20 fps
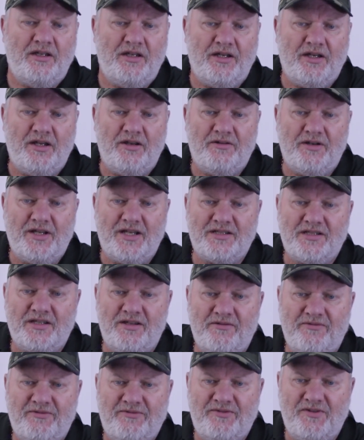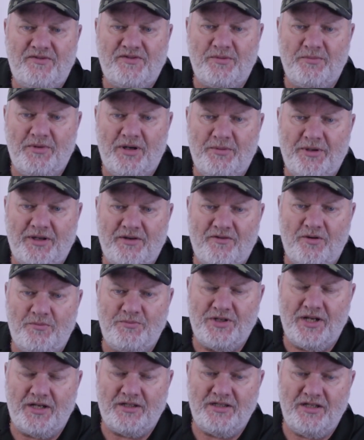You know, that's a 50mm
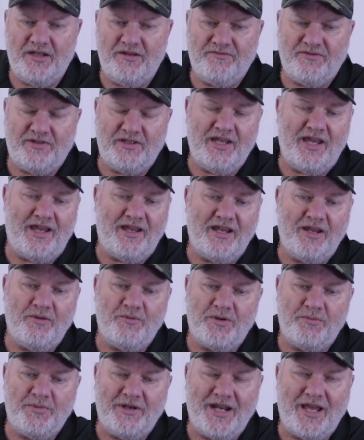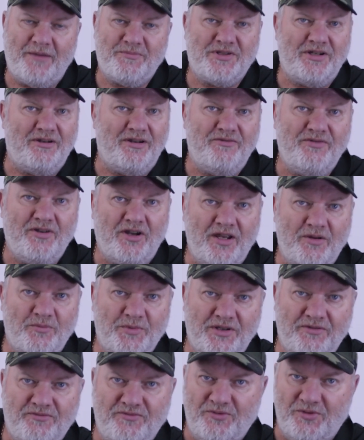objective. Yeah, it would have been absolutely
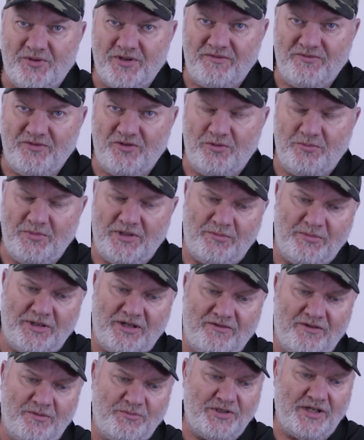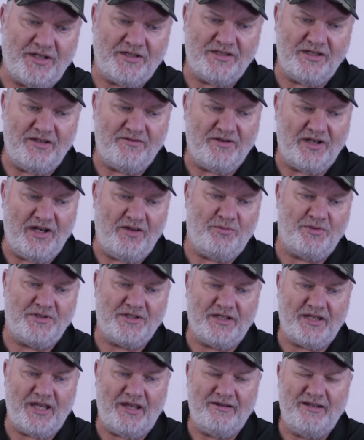fine with a 44mm objective. And
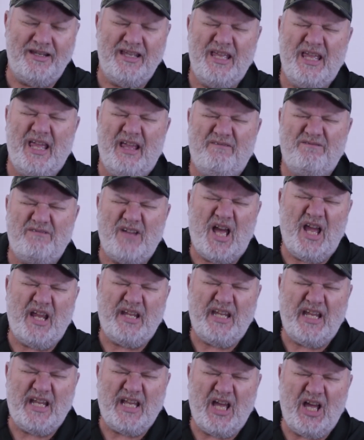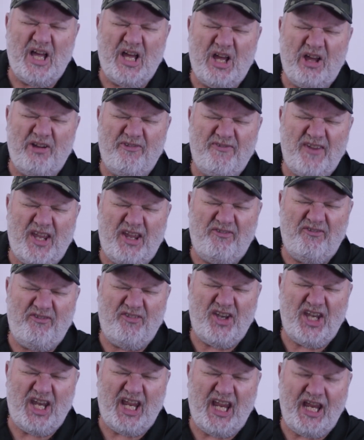everyone's going to go, no, you got a
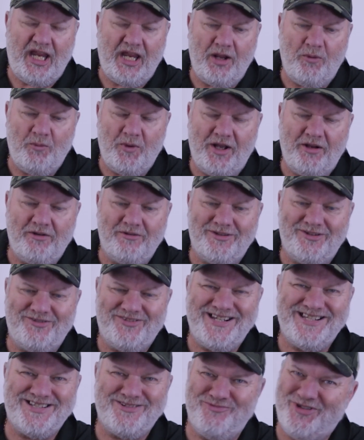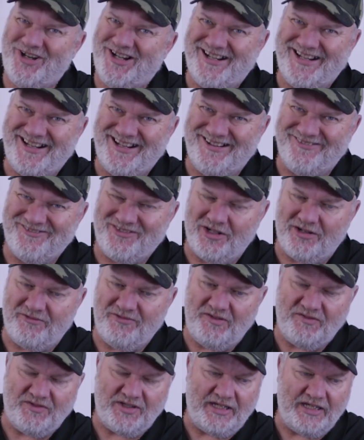50. Well, the reason why I've got a
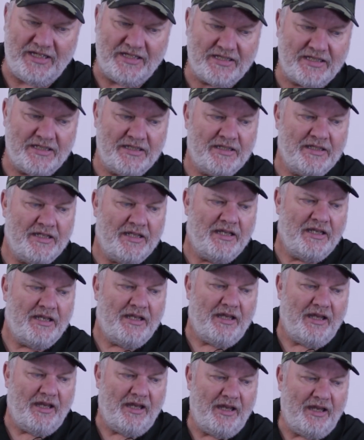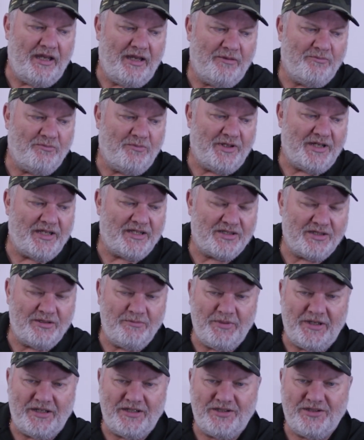50 is when it's
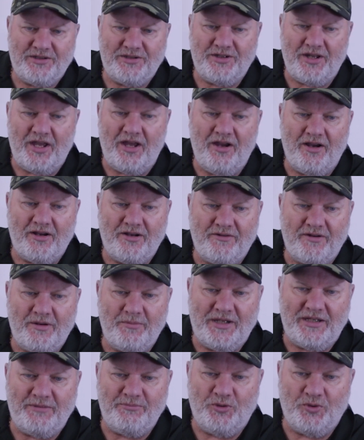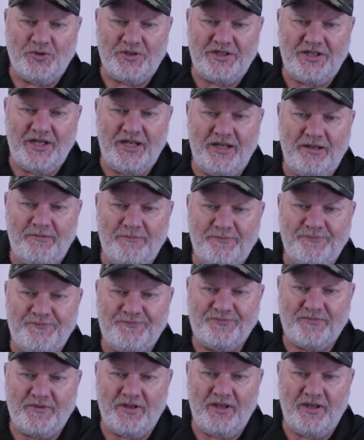a bit darker and a bit more dim,